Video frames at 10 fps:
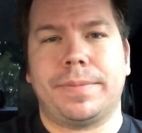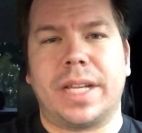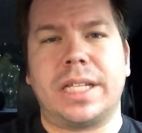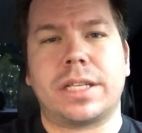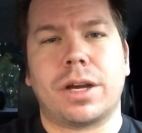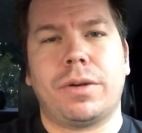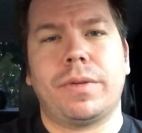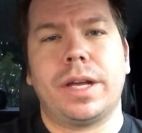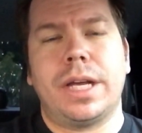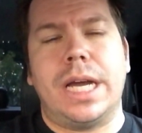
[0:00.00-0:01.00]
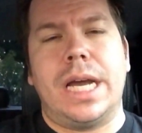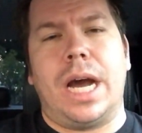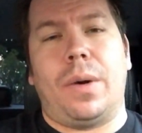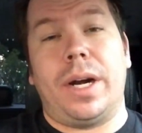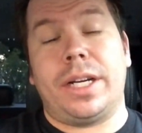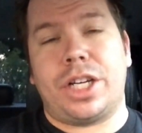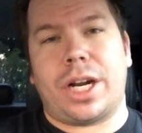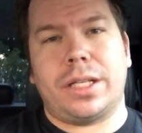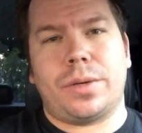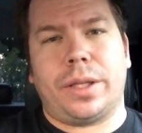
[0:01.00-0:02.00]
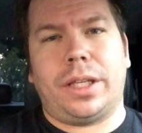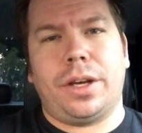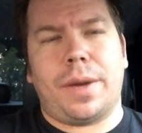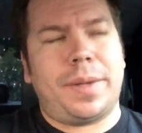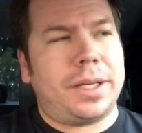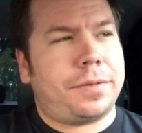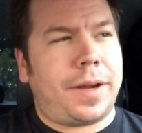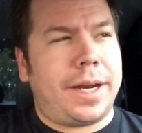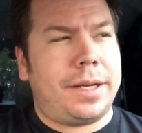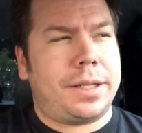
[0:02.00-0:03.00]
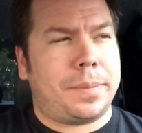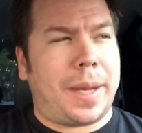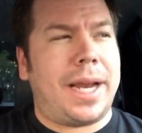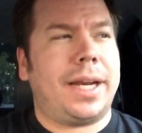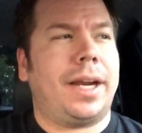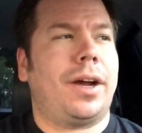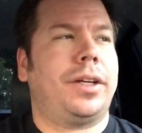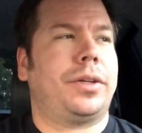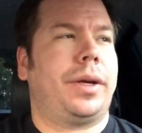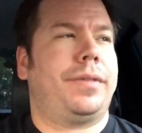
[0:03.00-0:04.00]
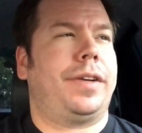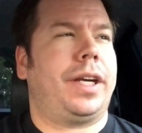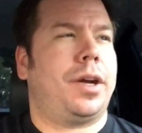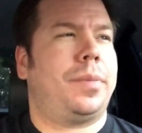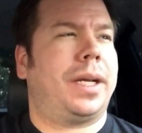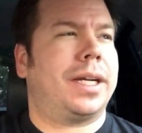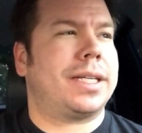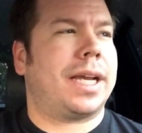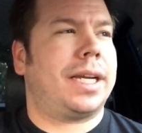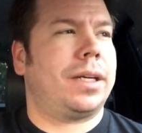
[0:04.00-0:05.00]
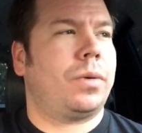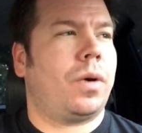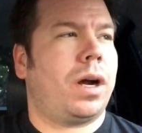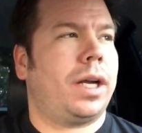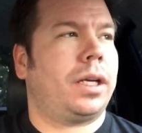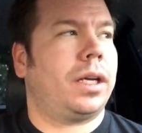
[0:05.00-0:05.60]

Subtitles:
And so I wanted to share this with you. I've been debating on doing a video because I didn't want